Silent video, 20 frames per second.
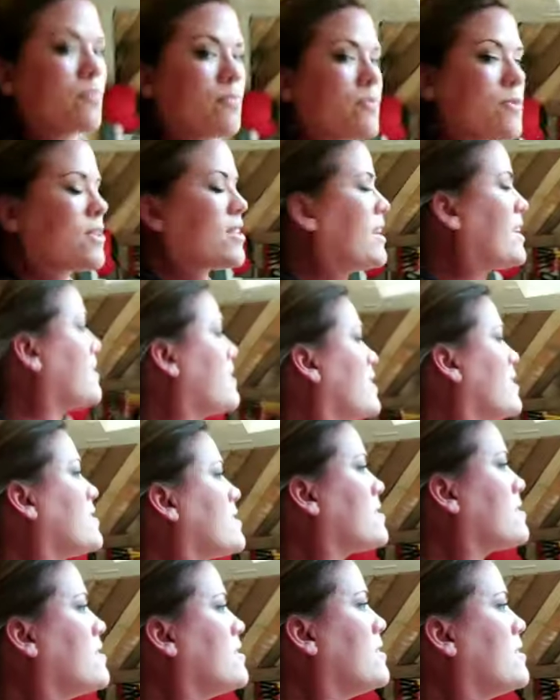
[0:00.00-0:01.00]
look like
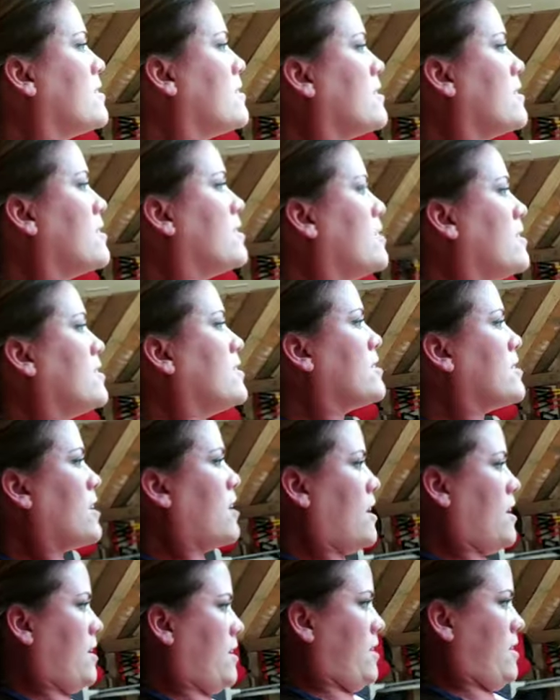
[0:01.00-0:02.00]
this.
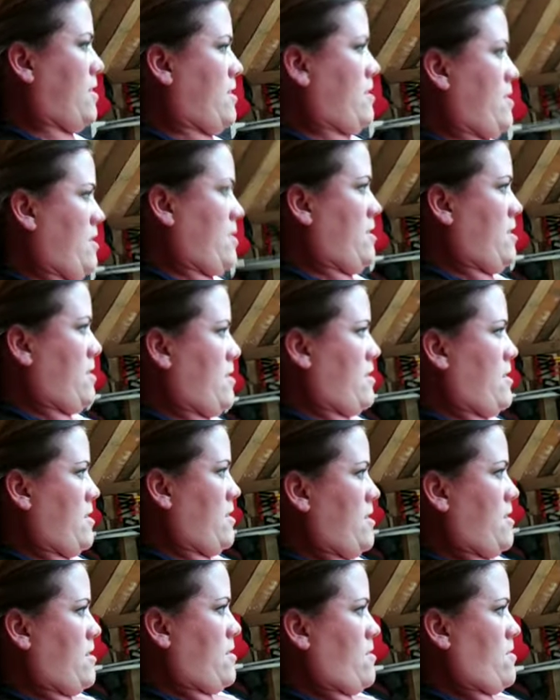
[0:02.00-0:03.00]
Tuck
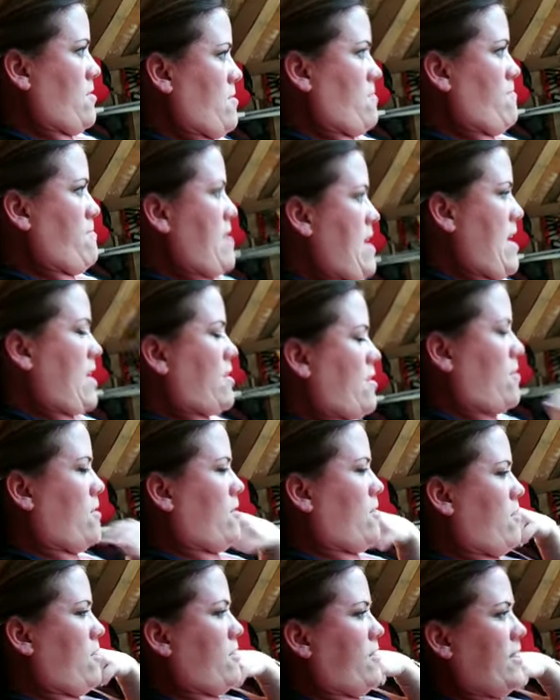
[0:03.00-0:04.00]
back
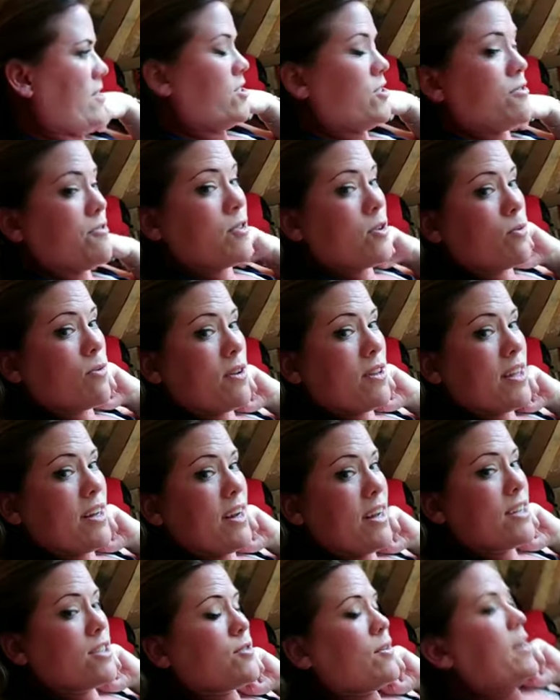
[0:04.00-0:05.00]
off. That should feel really
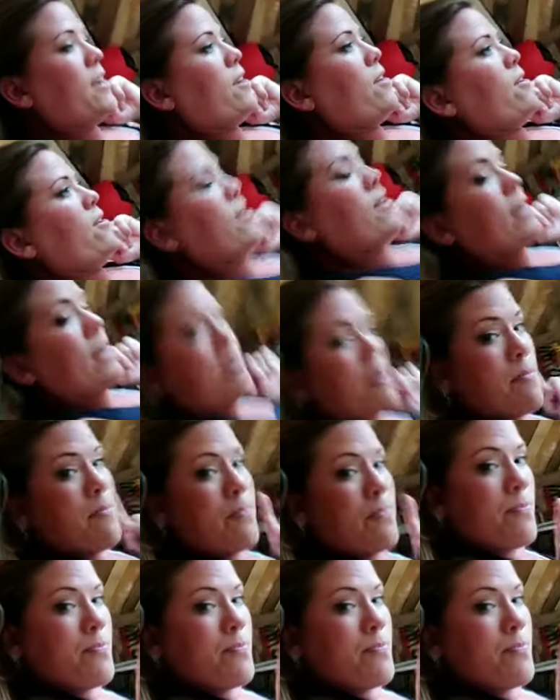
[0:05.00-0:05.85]
nice right here, okay?